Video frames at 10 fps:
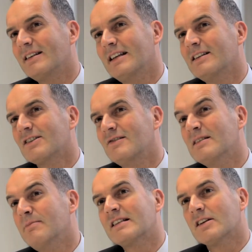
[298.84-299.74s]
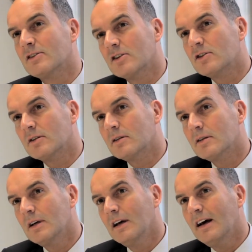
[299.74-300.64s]
this industry is misunderstood.
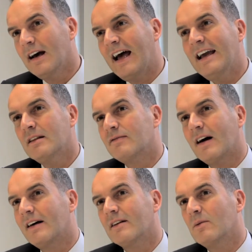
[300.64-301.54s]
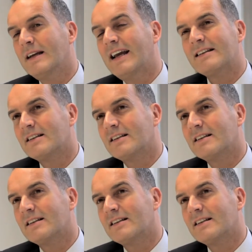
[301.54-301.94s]
I hate the fact that we get